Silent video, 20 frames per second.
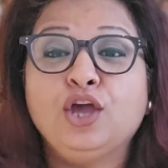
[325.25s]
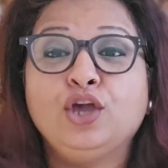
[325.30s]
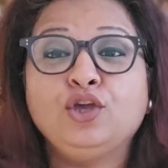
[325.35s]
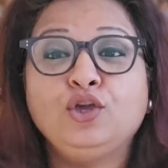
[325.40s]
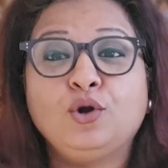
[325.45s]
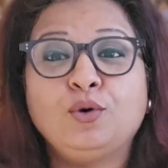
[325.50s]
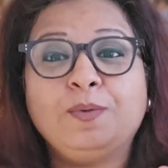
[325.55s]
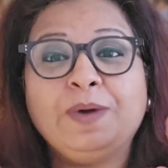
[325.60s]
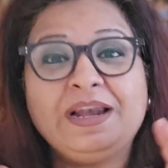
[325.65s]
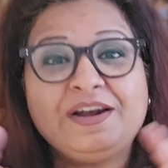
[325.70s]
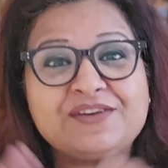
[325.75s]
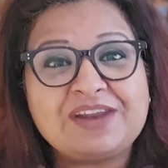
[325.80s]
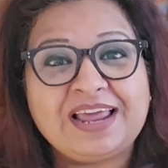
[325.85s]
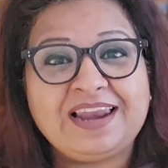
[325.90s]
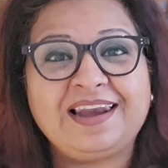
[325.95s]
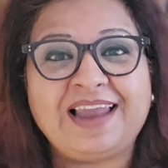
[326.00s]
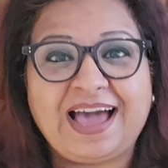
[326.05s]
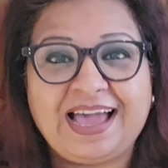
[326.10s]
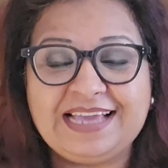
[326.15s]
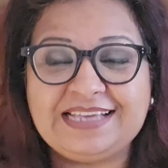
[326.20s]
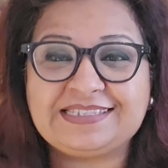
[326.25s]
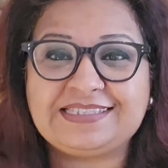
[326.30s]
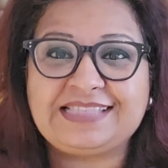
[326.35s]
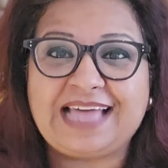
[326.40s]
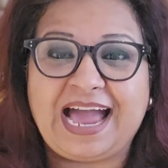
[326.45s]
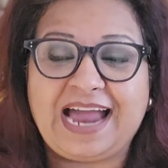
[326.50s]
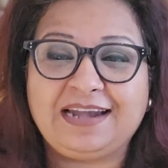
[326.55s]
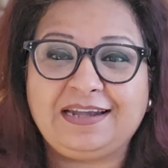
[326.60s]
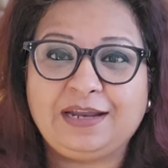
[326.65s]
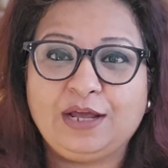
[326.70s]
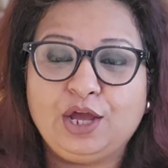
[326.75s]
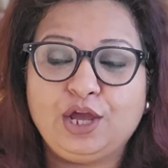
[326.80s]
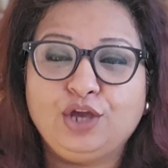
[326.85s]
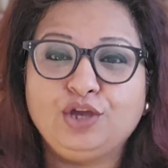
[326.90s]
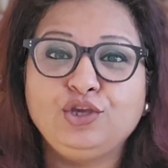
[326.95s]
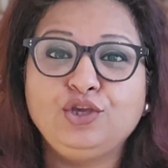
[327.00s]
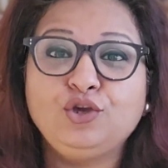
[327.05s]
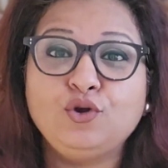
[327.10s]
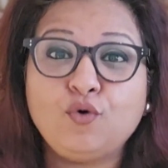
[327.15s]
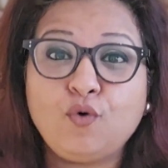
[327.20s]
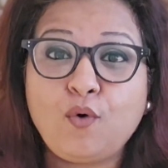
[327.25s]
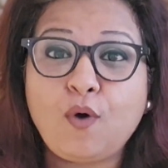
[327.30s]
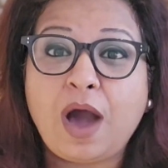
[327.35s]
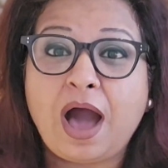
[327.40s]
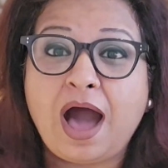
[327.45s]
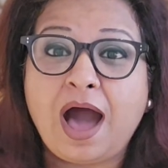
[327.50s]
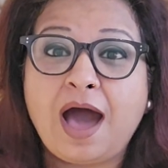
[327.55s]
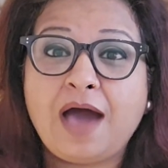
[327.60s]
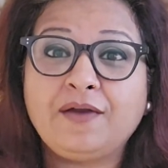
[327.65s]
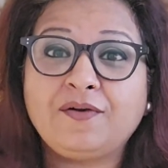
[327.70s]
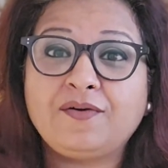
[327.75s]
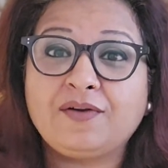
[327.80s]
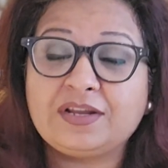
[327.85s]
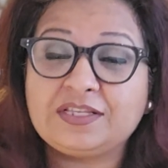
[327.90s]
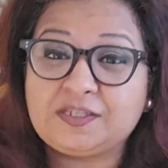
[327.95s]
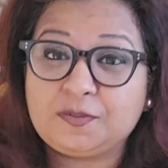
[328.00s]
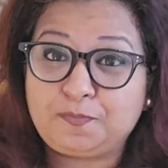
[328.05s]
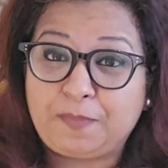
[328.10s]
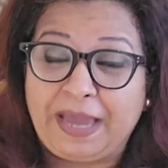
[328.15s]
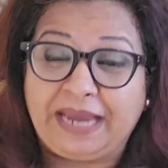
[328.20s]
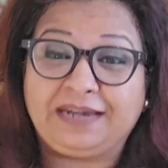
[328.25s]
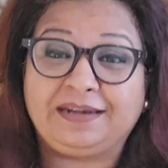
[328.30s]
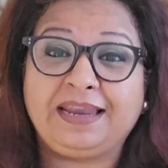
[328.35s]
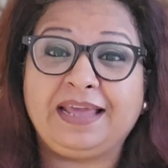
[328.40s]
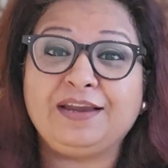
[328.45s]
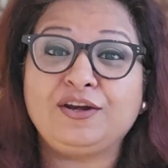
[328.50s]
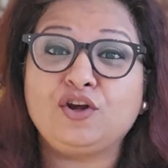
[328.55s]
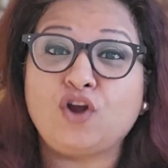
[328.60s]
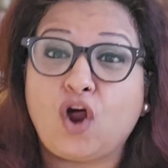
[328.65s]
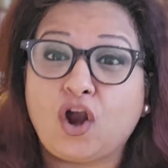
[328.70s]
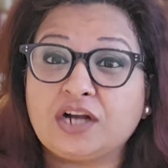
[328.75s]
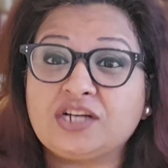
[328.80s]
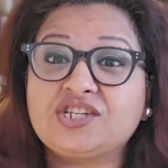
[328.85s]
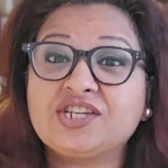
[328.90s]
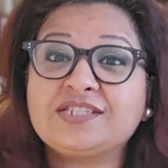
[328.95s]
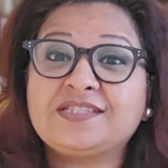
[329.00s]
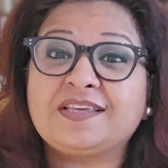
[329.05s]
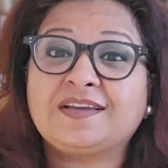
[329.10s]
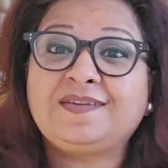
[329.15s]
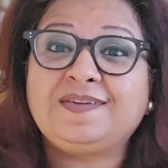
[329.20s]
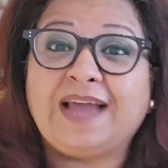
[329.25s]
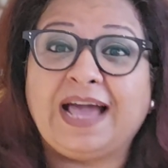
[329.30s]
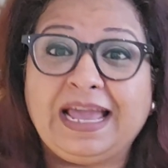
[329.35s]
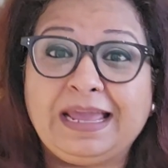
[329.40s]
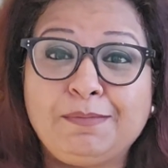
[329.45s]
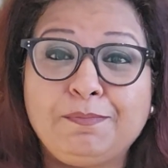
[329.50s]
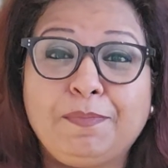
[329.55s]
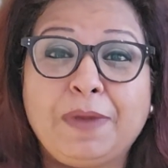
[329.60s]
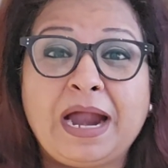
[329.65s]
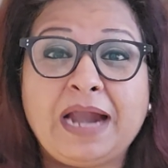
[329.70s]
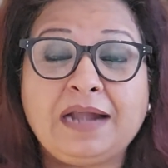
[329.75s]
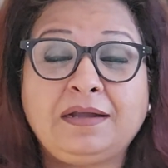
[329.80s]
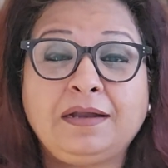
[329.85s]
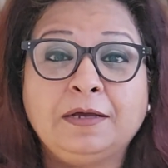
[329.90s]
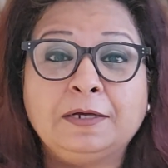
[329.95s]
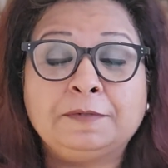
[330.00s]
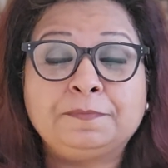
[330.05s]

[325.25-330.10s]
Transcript: you will realize that you are respecting not just the time, but